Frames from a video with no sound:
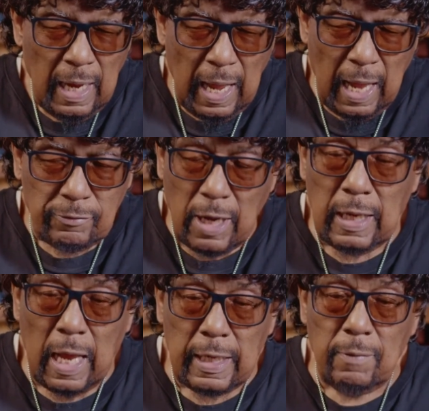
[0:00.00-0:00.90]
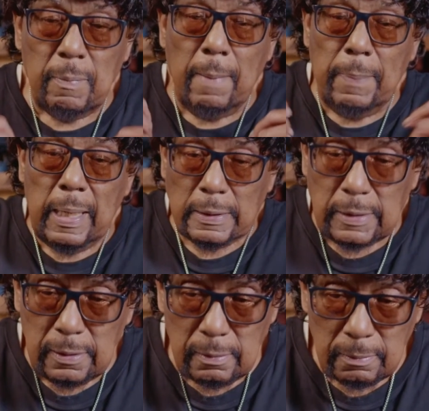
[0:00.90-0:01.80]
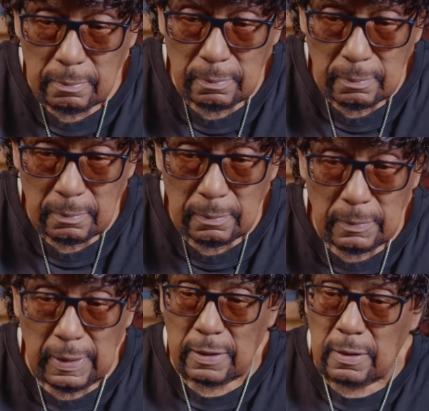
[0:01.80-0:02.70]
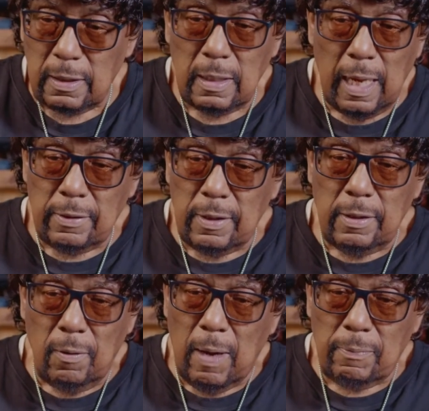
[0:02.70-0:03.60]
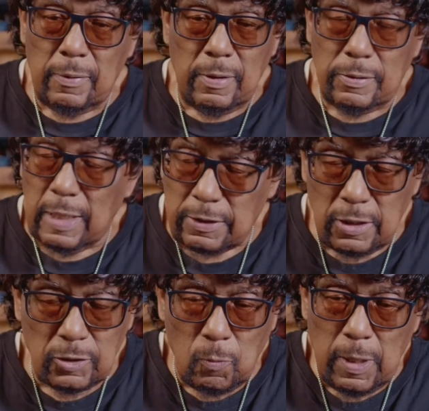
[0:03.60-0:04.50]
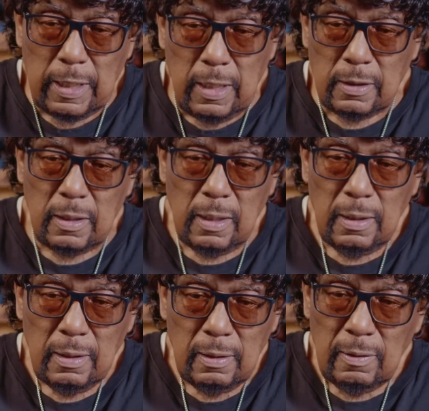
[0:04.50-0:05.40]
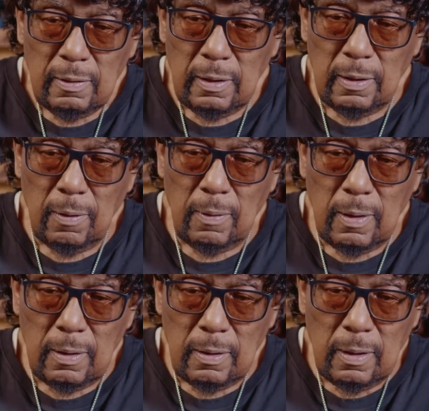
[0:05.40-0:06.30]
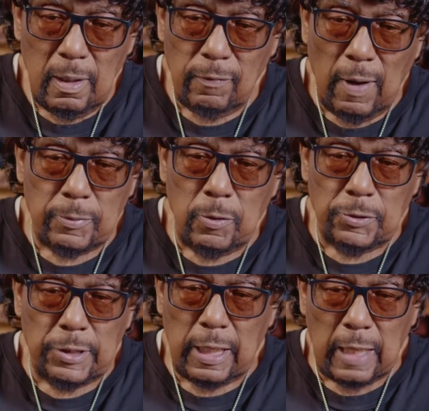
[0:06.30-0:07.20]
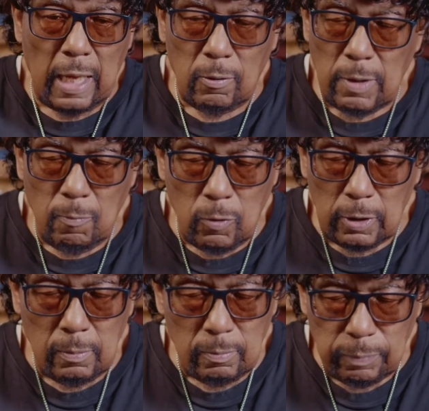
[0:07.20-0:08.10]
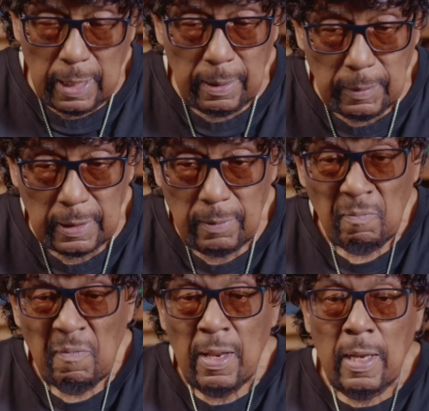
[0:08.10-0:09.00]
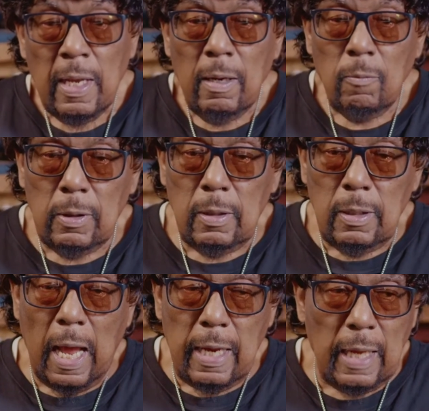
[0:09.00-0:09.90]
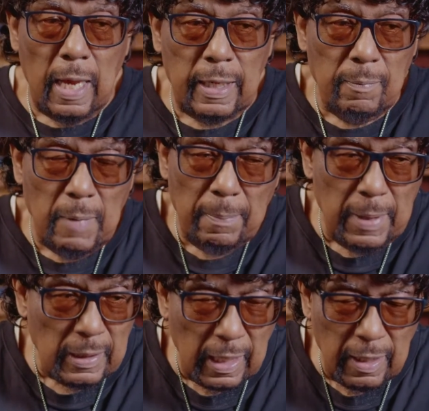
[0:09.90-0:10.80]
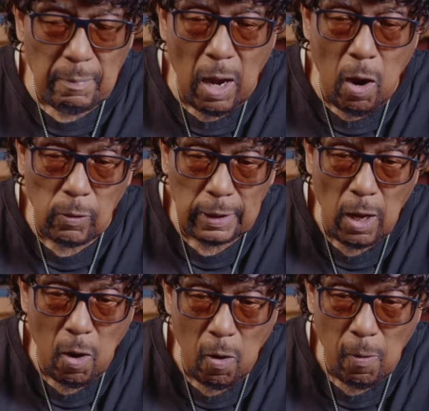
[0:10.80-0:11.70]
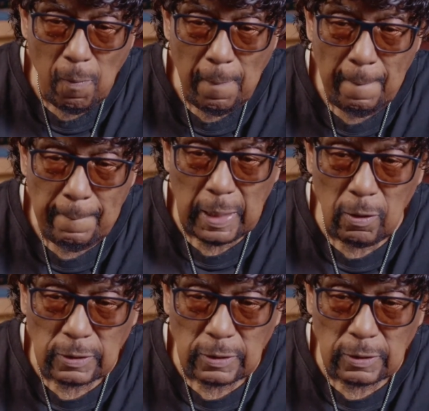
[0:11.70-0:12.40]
I give my best. Mm-hmm. That's just the way it is. If I'm too sick, I don't even want to play. But I give my best, I give my all in all, because